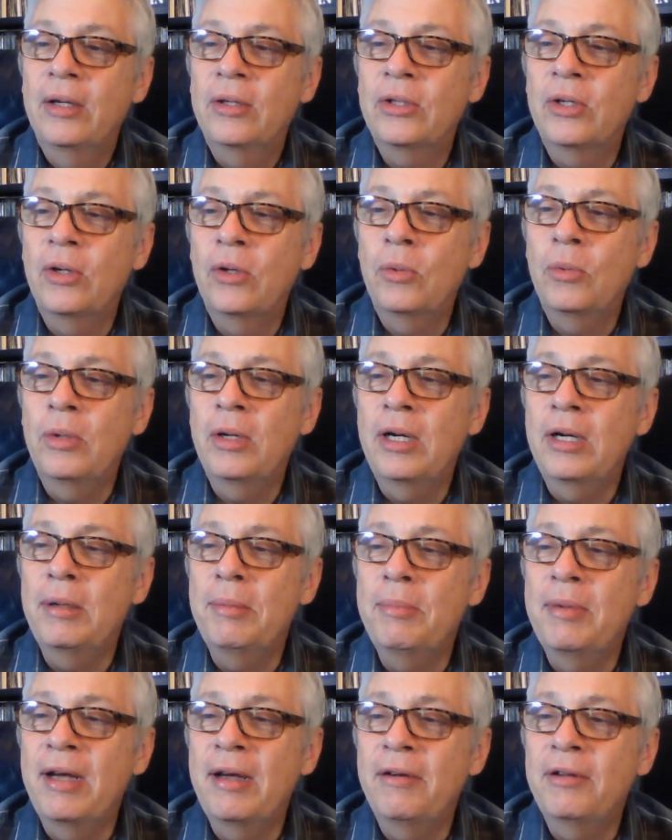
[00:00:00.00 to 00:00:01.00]
So what
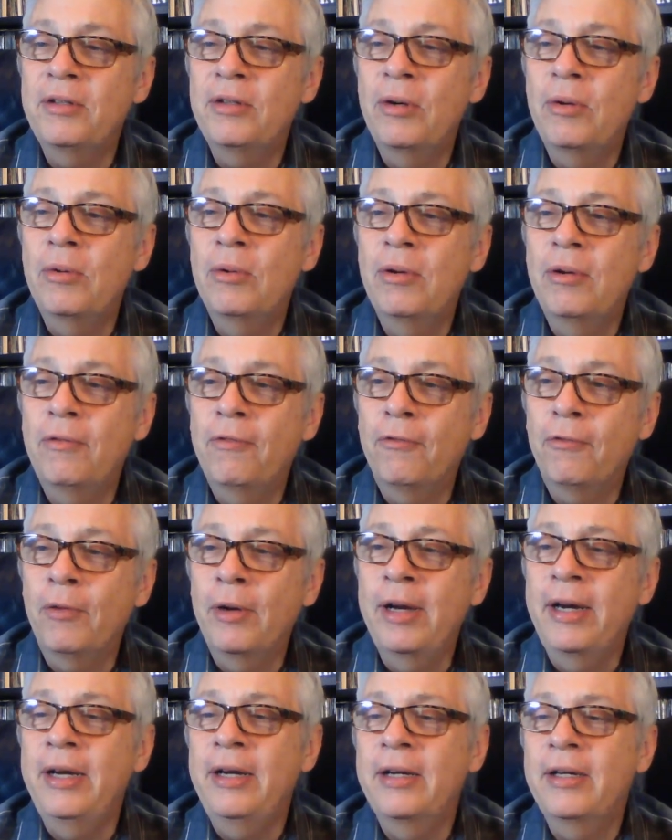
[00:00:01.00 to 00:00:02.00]
am I so
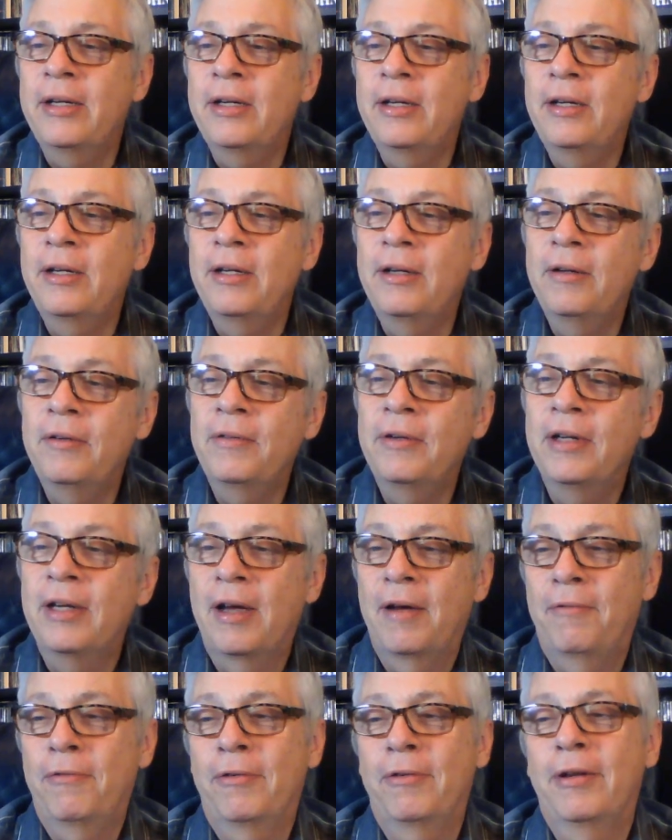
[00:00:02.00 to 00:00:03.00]
afraid of?
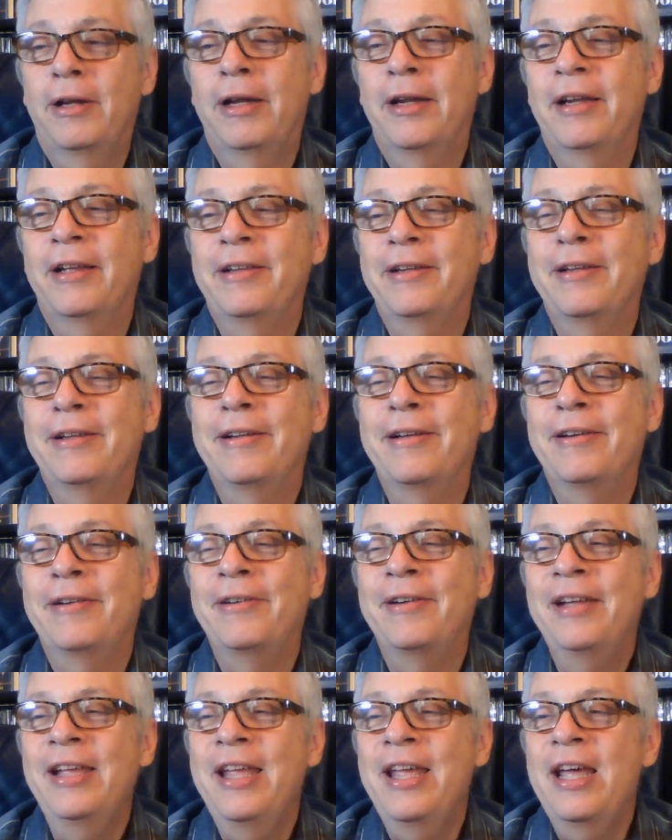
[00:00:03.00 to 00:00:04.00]
Afraid,
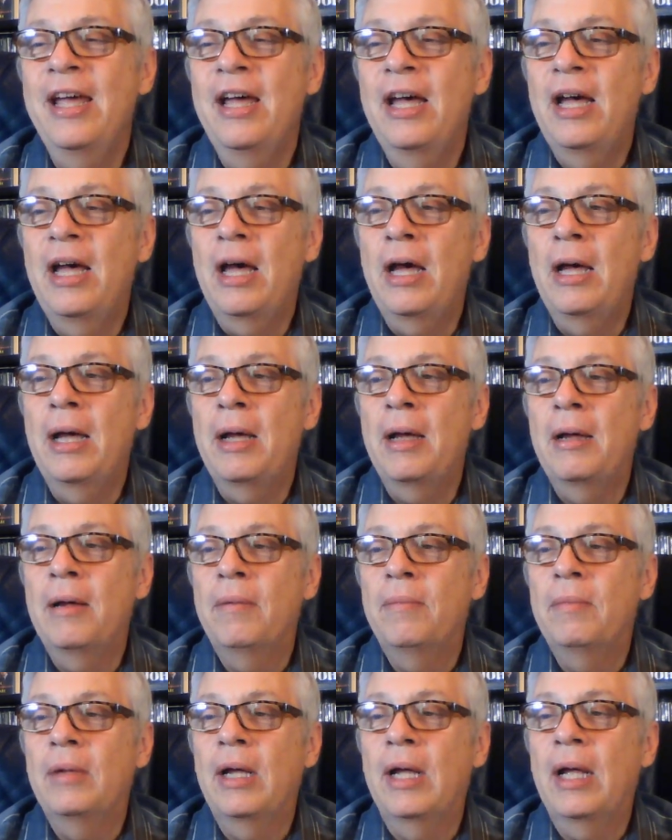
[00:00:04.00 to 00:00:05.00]

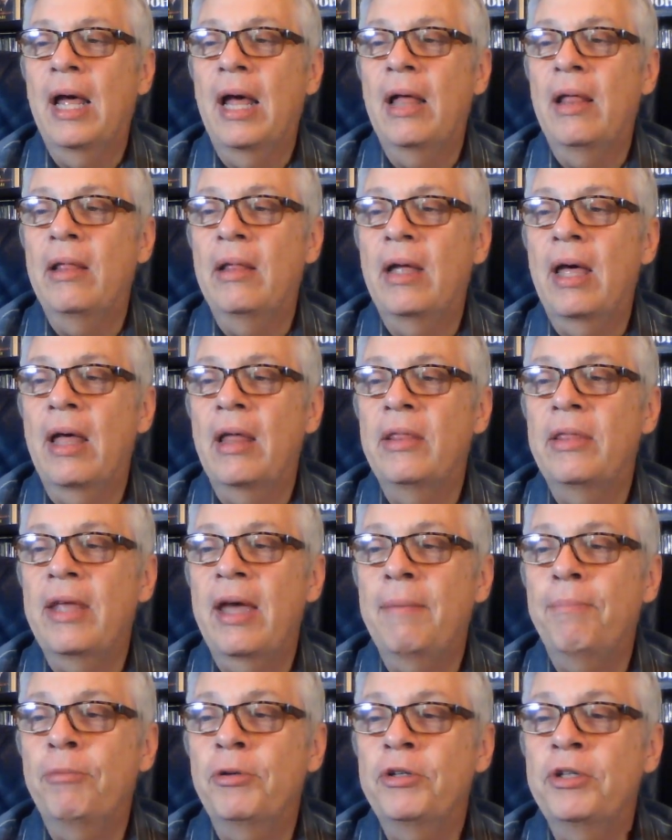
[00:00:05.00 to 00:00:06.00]
Uh,
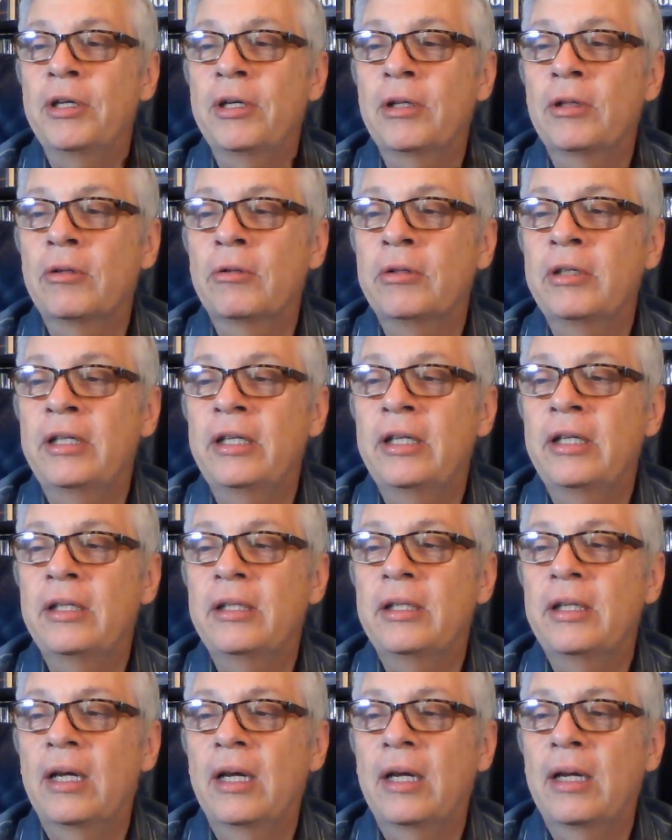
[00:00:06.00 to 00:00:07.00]
that particular hit,
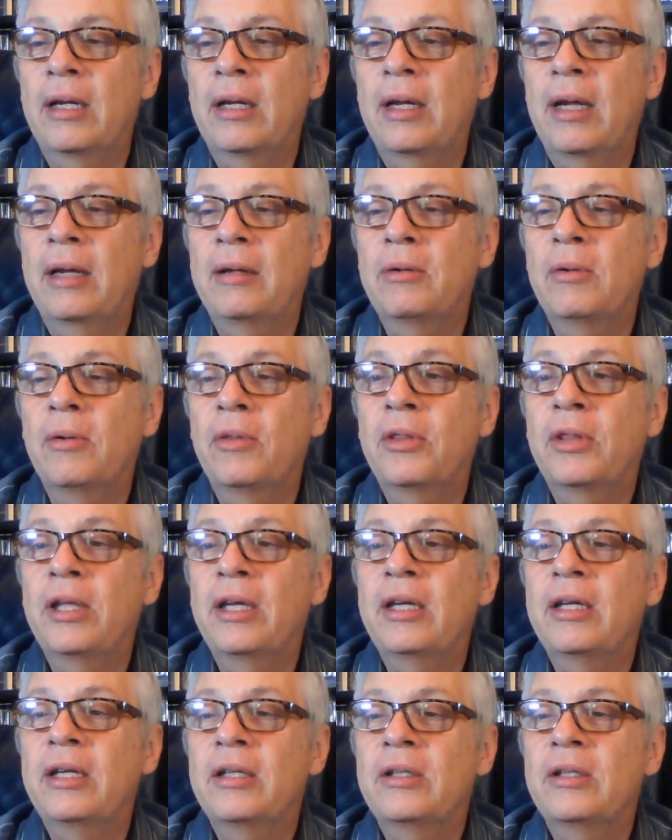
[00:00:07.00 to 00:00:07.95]
I don't think